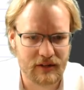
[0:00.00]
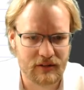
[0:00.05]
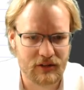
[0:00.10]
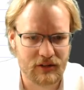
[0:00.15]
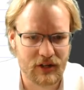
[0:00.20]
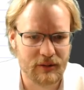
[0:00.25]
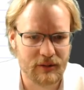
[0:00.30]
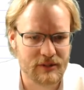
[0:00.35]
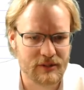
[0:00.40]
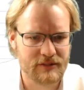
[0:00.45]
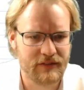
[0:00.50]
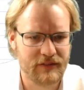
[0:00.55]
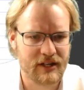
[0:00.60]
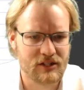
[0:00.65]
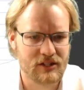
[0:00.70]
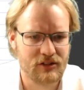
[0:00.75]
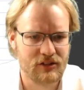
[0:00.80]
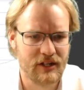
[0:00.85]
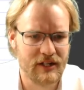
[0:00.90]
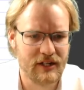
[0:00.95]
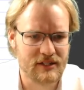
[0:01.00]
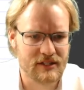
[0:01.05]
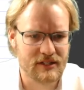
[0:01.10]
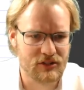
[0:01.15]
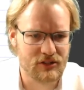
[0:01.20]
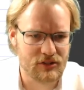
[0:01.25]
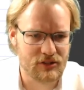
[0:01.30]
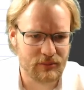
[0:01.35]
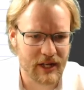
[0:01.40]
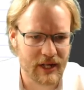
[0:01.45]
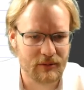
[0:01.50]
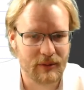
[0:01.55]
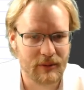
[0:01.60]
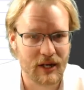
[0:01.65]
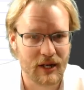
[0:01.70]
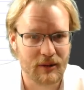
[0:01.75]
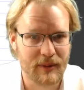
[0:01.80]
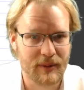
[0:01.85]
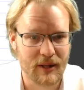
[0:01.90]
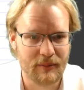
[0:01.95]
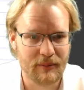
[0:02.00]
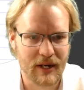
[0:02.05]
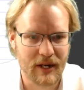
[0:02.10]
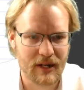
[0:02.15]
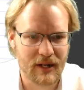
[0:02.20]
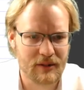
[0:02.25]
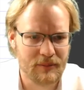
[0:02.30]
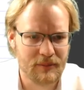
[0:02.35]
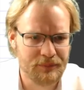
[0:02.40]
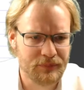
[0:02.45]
now must factorize into bracket, bracket, bracket, bracket.